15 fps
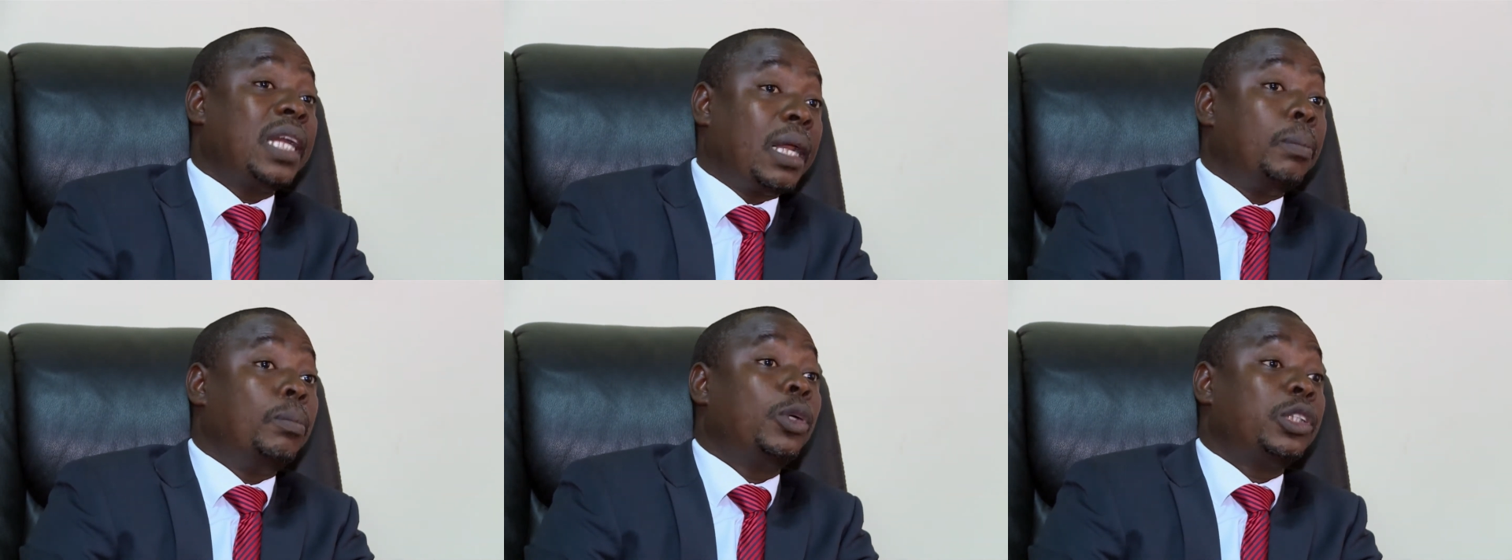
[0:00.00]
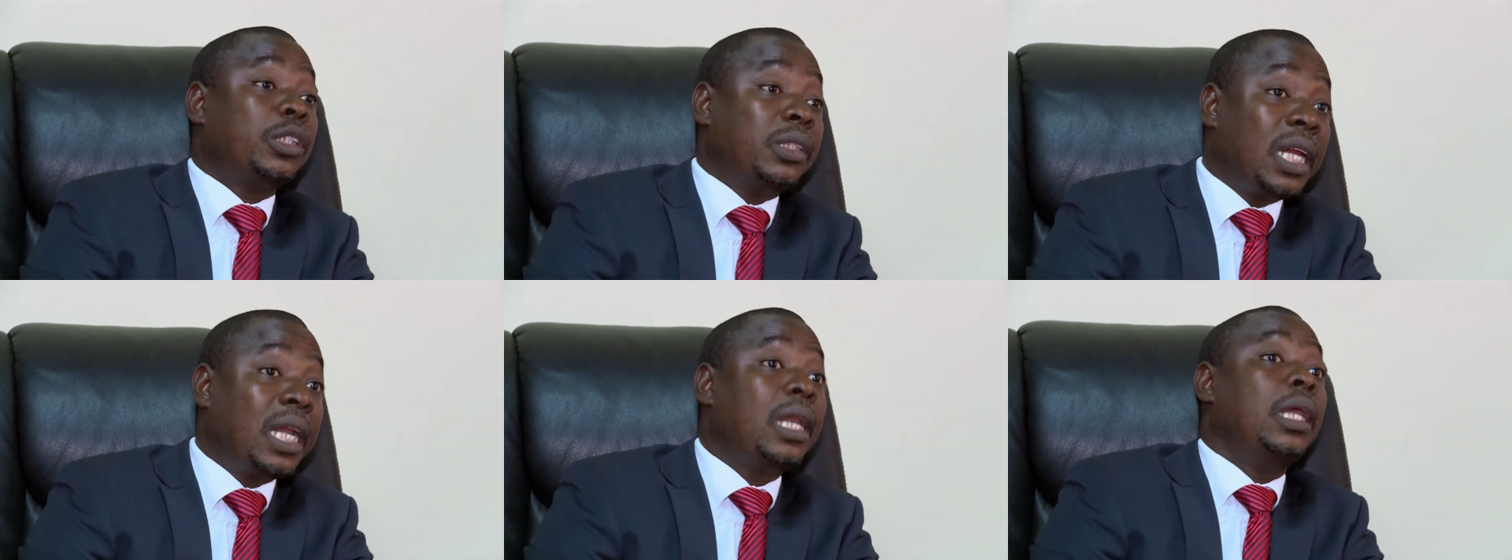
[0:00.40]
must
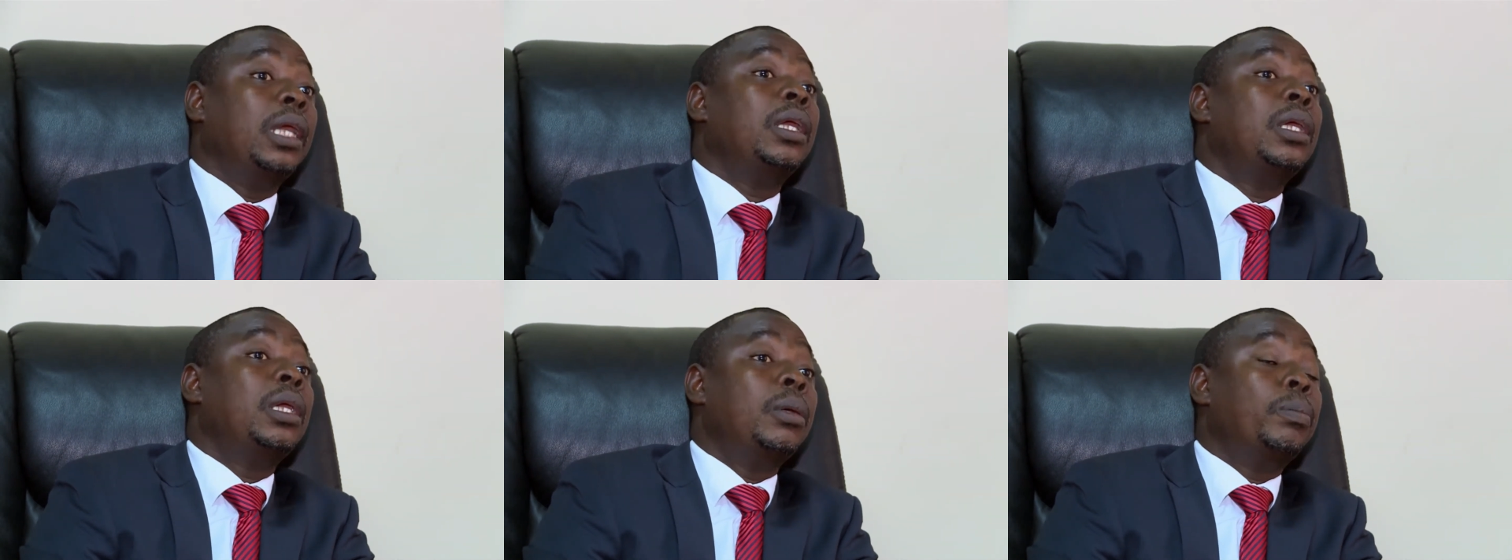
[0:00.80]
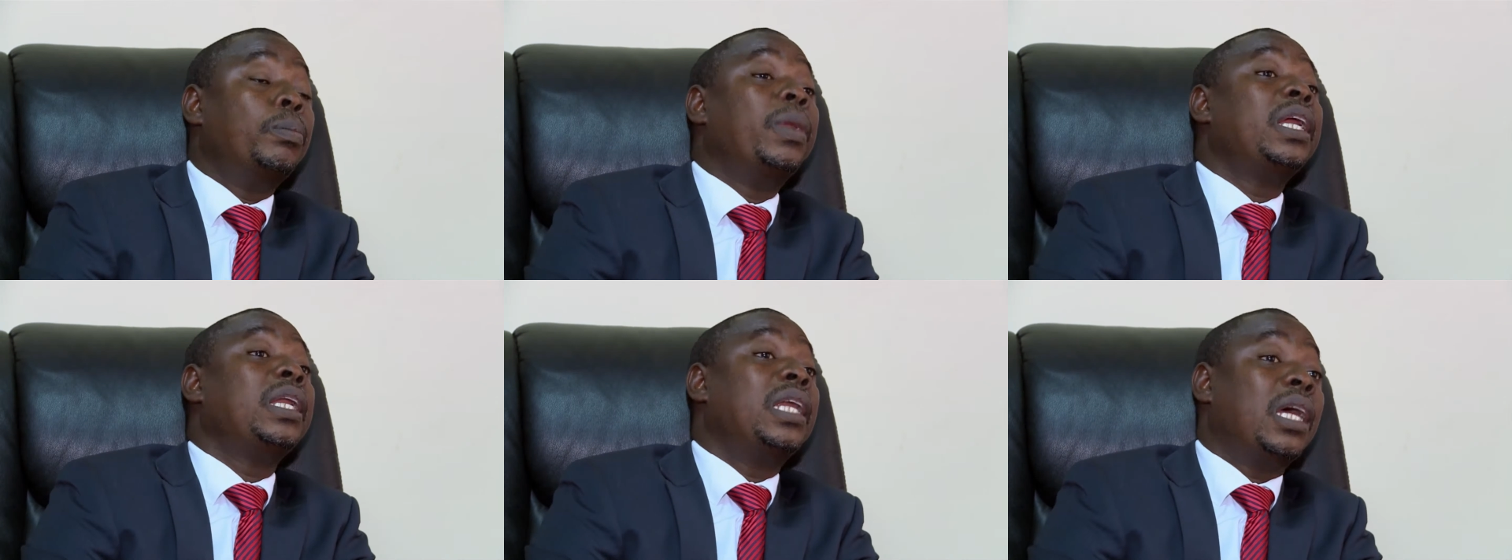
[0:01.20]
strictly
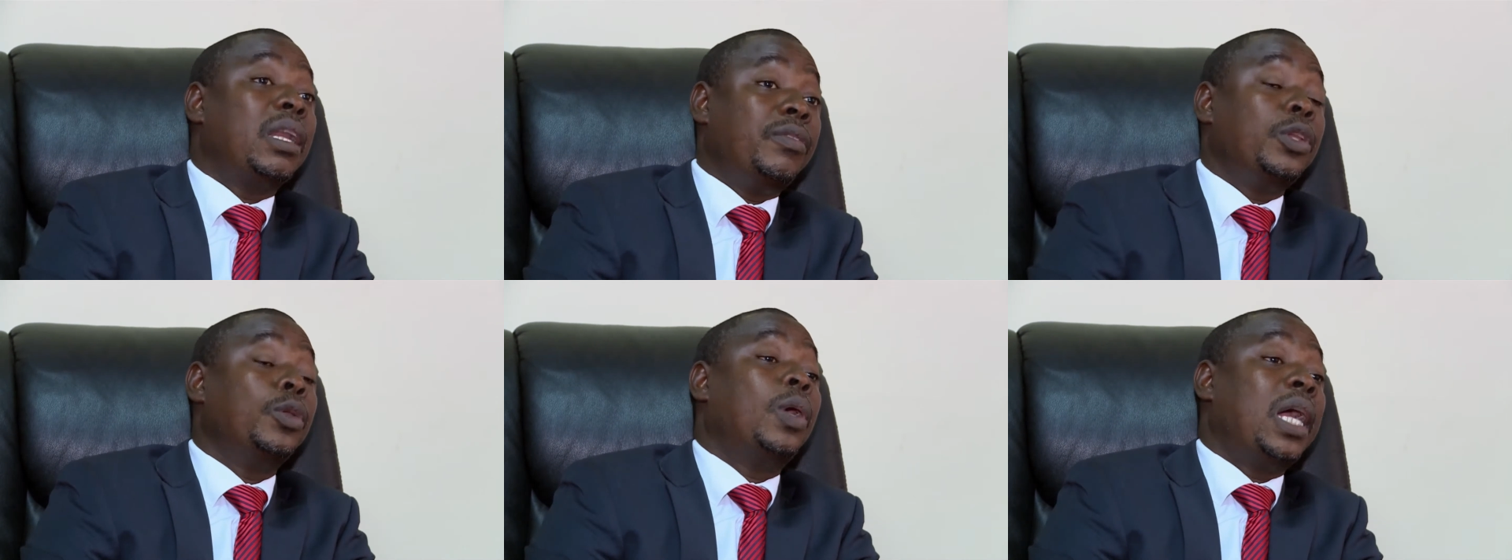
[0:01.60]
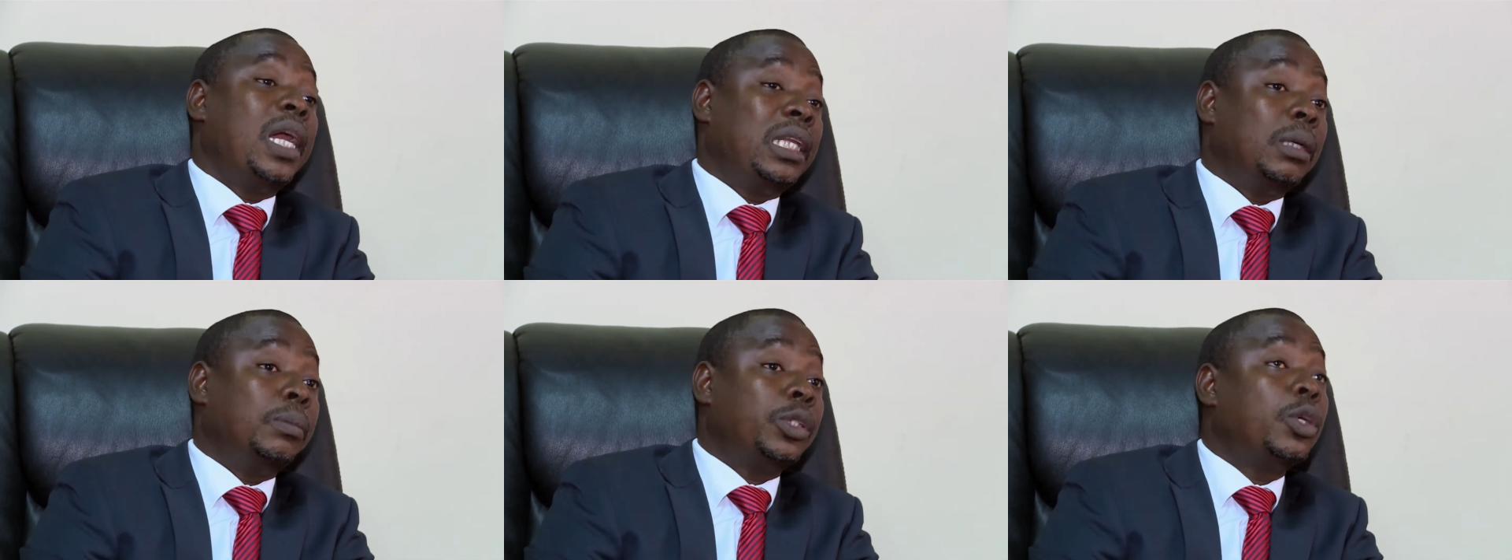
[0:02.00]
bring their revenue
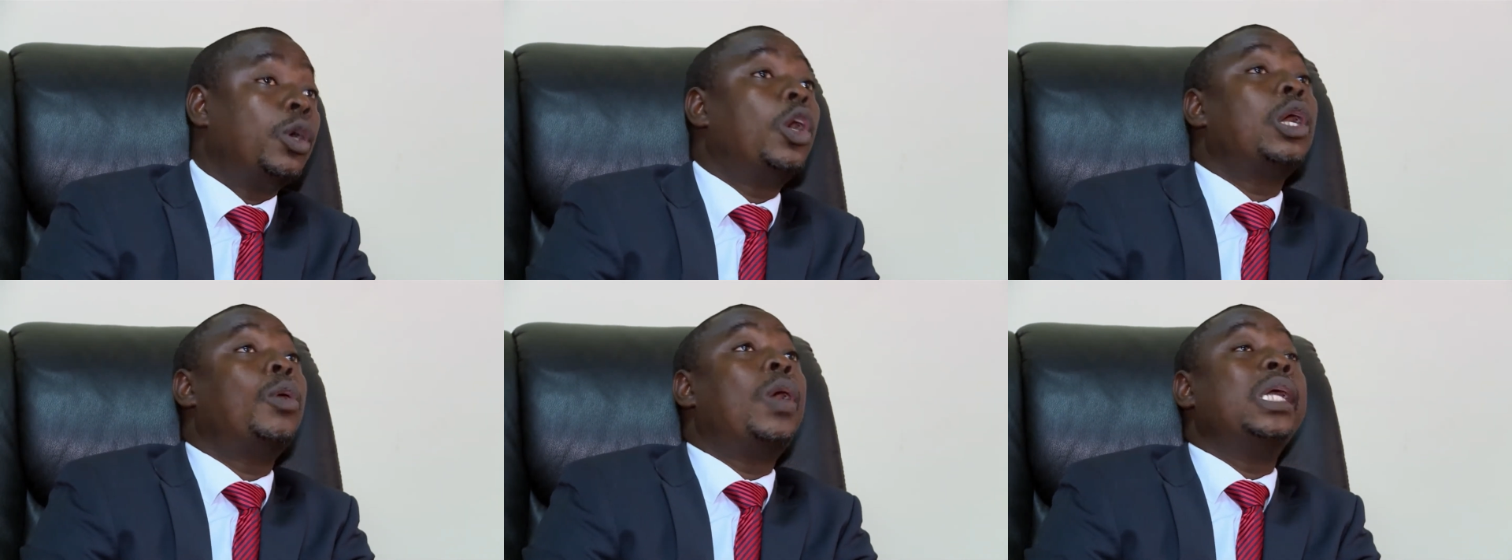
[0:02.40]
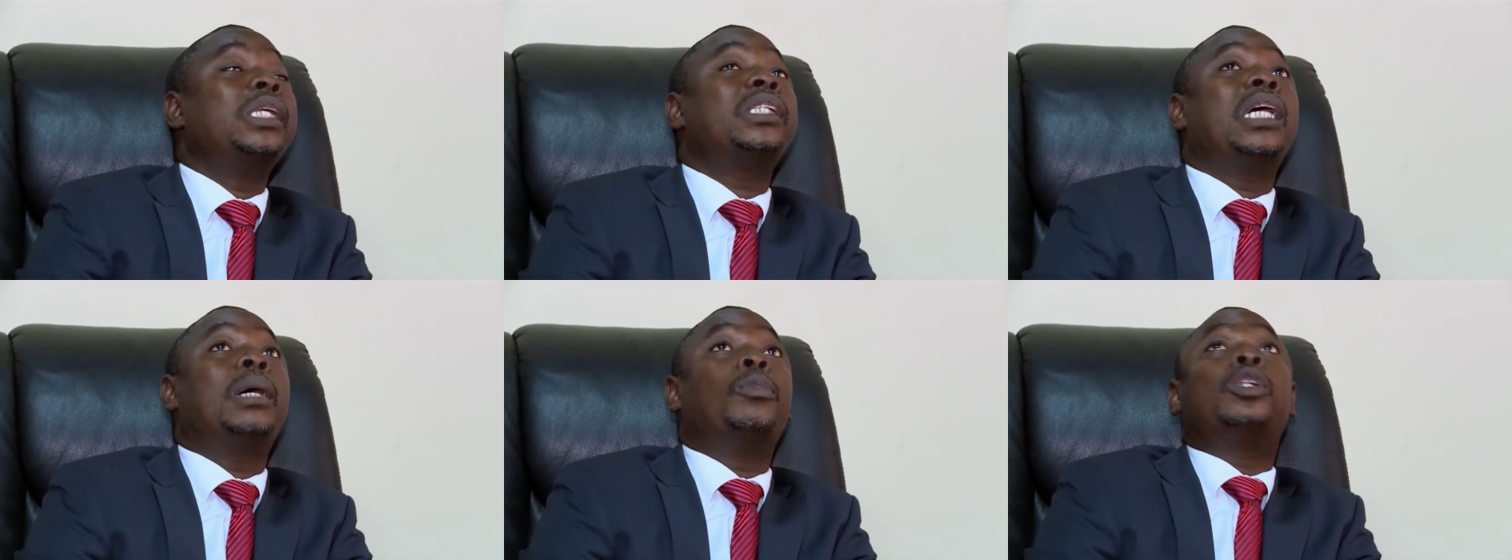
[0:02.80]
items.
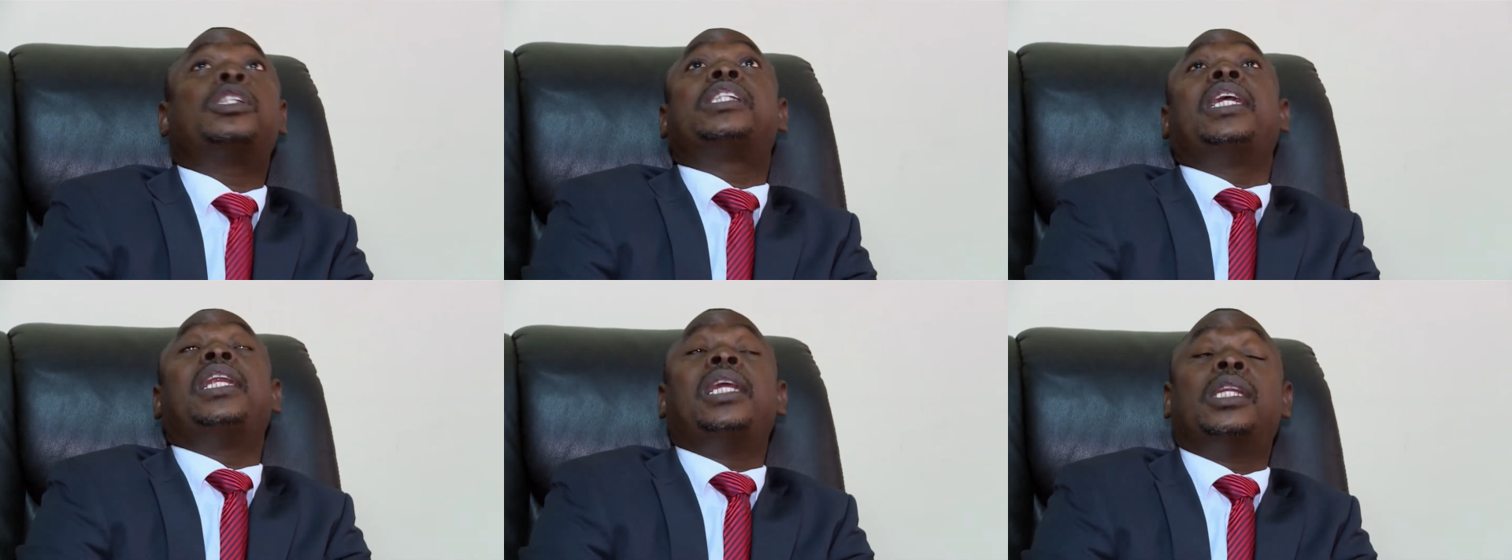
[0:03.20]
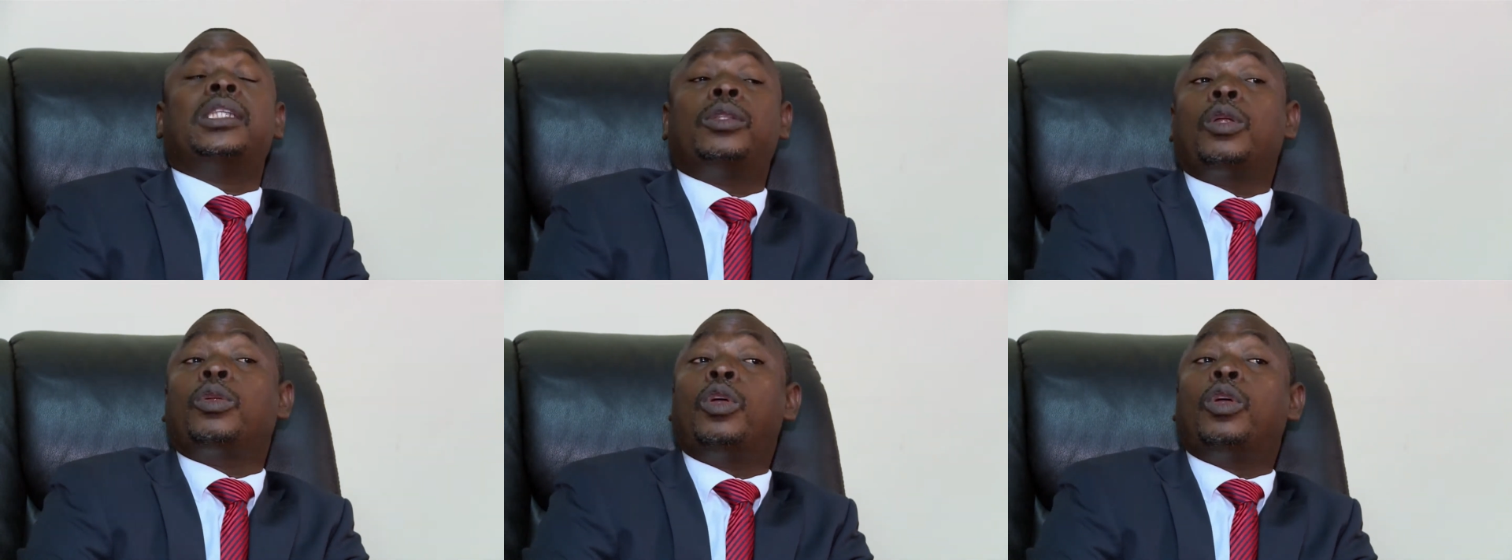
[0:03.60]
Otherwise, I'm not saying it is not